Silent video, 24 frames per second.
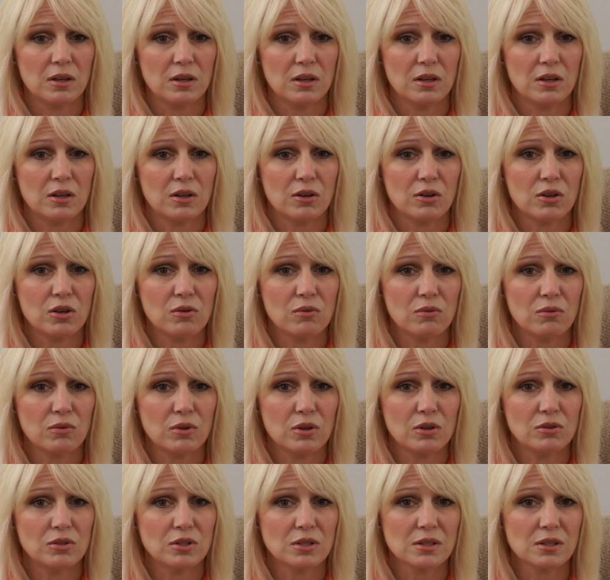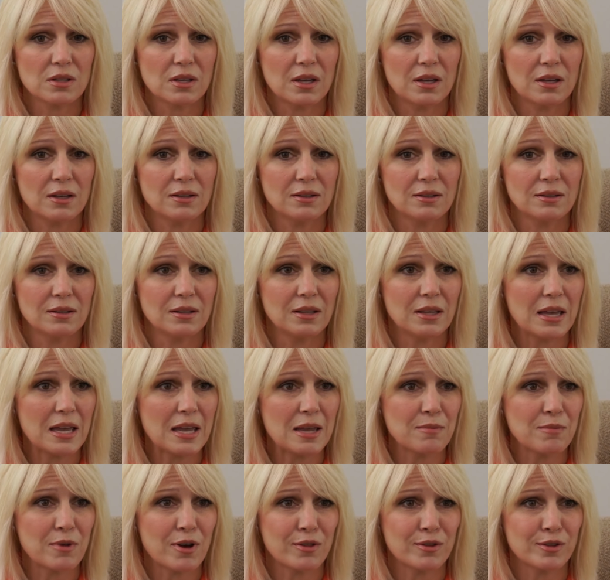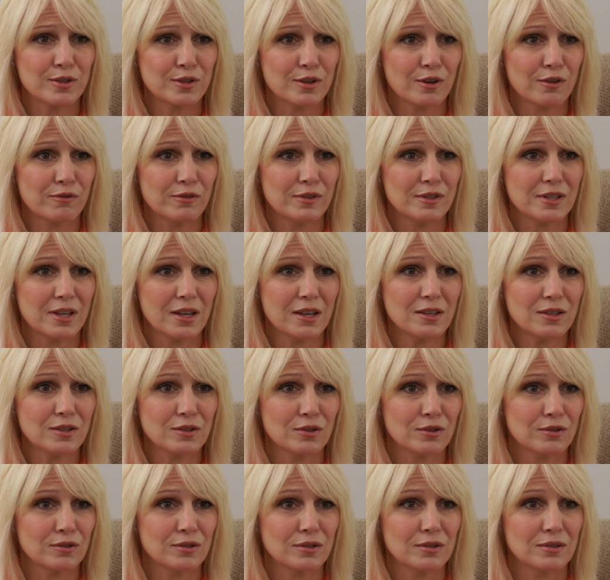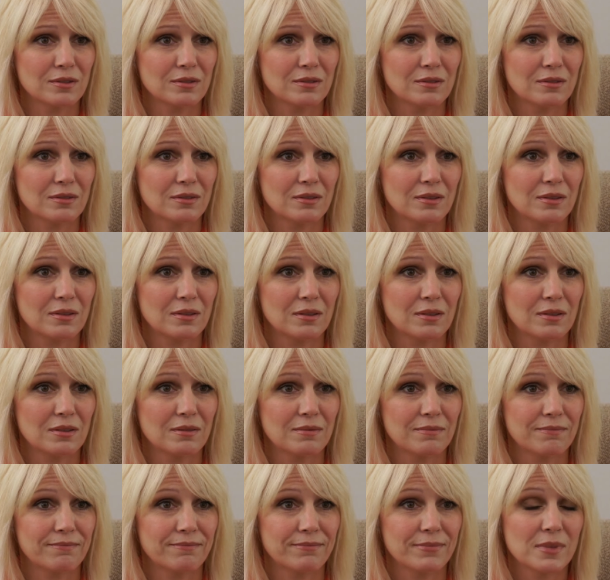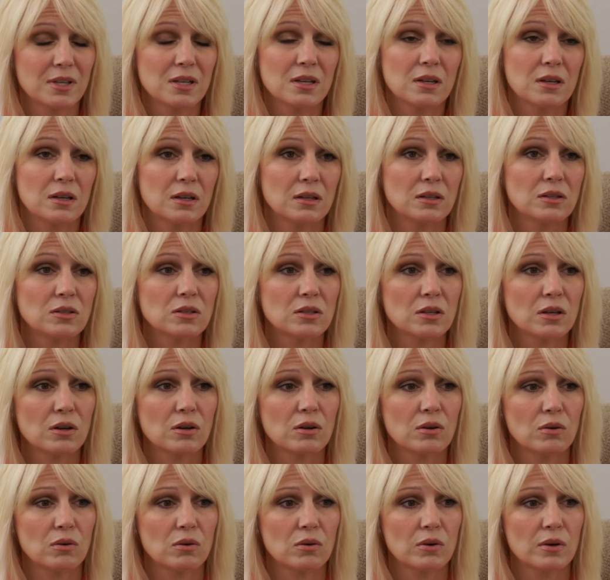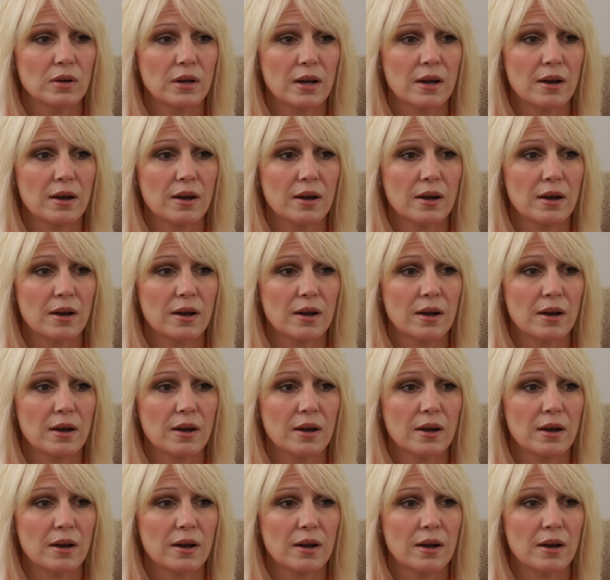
you know, you just get lame on the surface answers. And so,